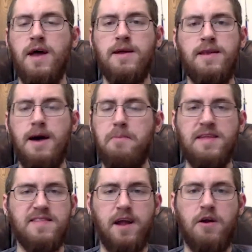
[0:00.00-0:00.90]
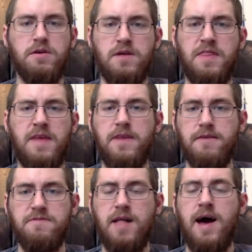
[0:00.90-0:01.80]
not not being scared to let that
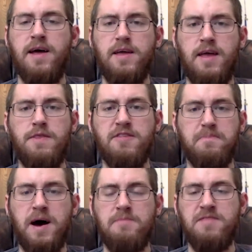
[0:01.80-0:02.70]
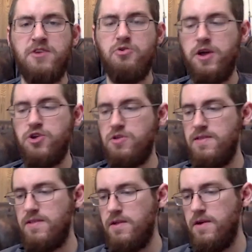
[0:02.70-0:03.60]
thing fly in those spot up
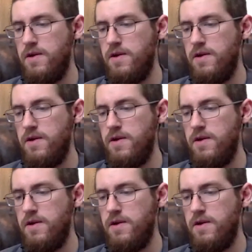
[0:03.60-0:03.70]
situations.